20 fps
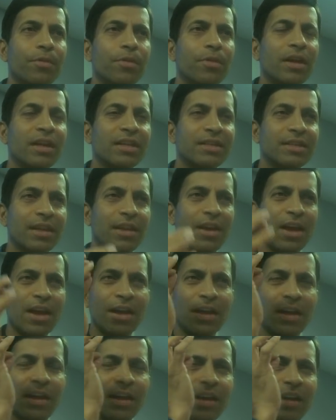a
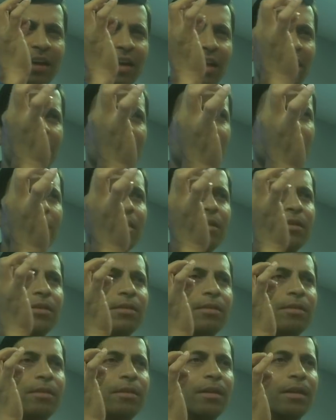clear,
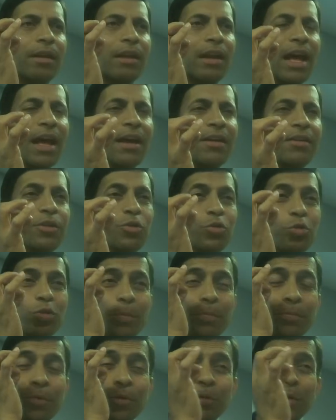the
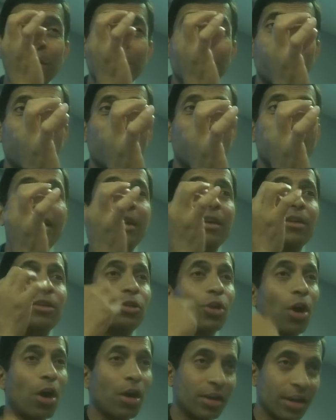purified
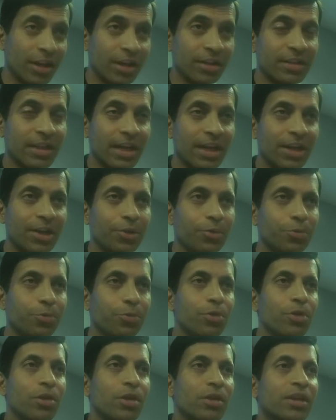thought inside you
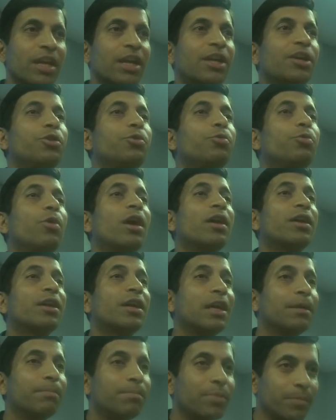that you are
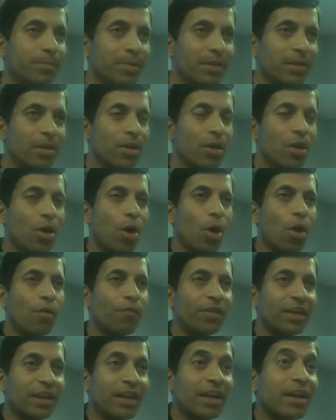capable of
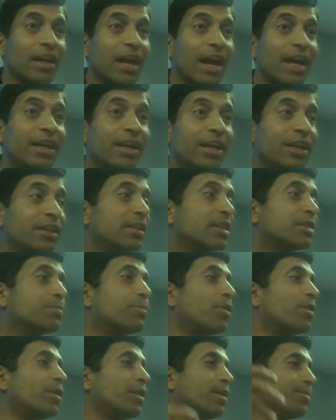igniting this
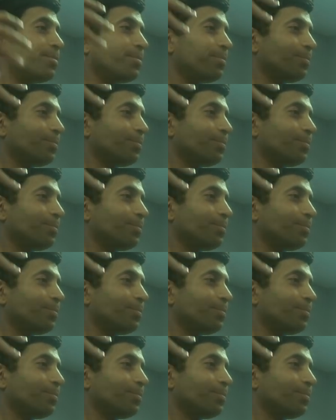body,